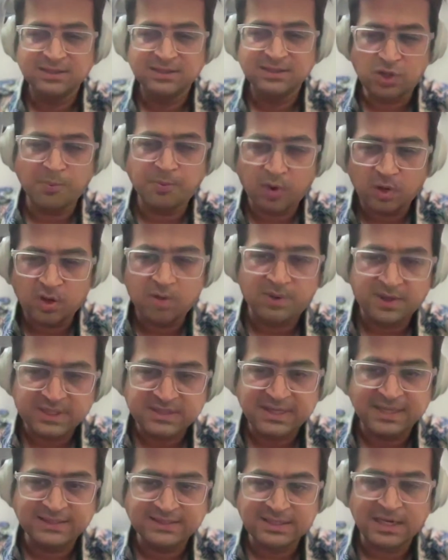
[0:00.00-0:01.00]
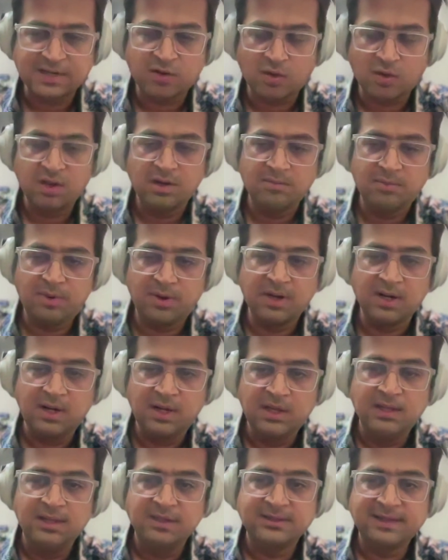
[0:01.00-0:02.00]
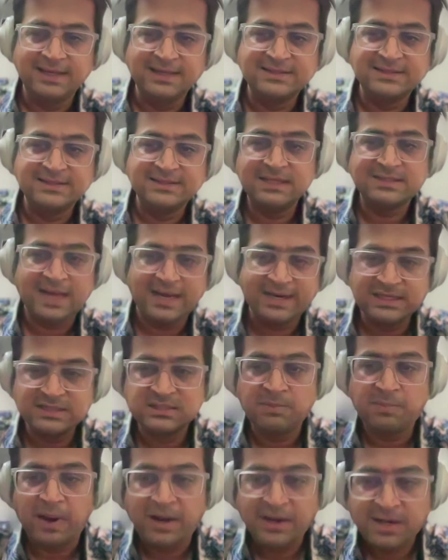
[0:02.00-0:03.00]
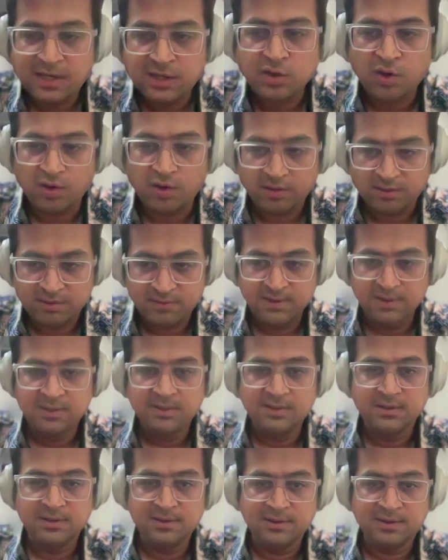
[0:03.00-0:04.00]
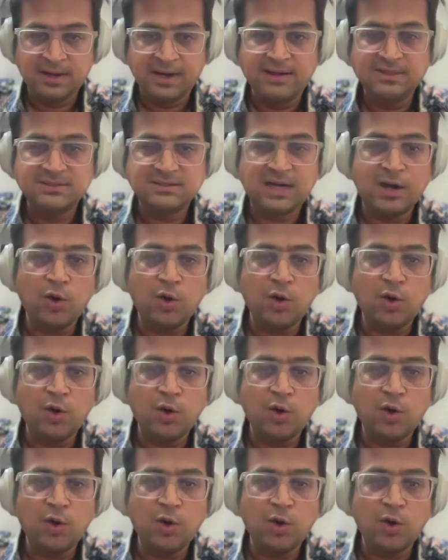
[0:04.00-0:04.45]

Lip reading: Stop talking about design, start talking about things that design is dependent on, right?